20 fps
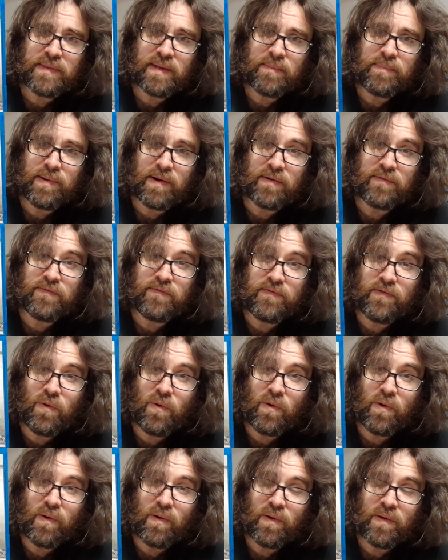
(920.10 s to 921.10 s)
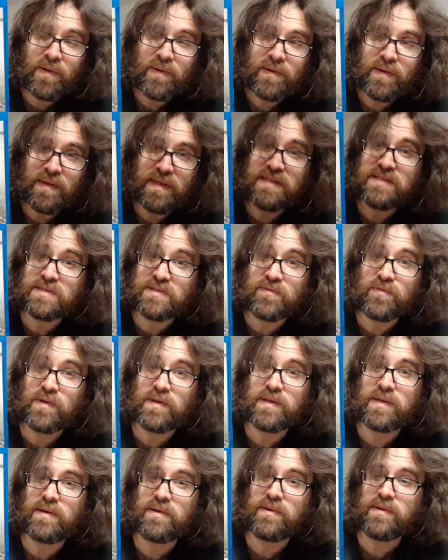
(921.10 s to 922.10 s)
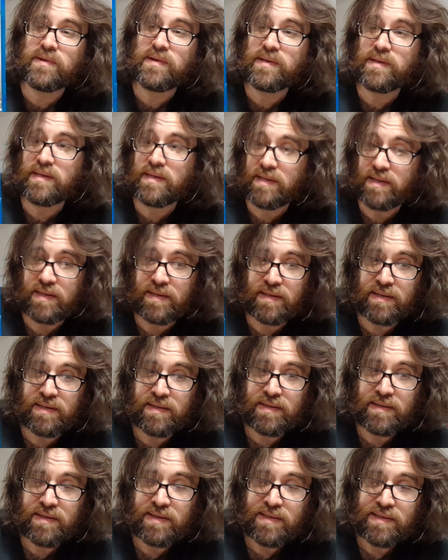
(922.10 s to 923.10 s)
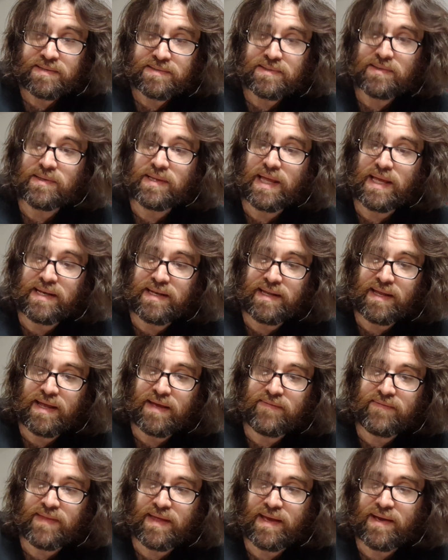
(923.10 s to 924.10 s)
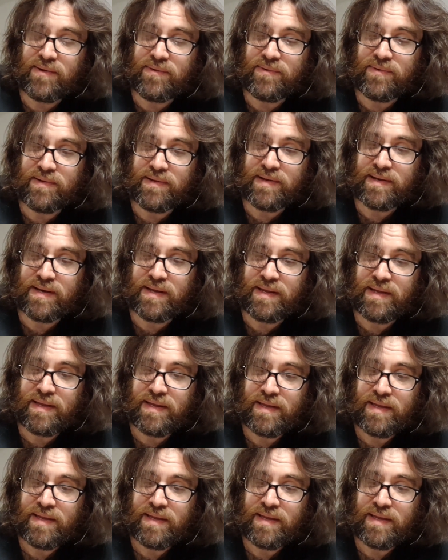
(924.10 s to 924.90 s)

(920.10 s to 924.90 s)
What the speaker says: part 4, and this is really good. So glad to have that one.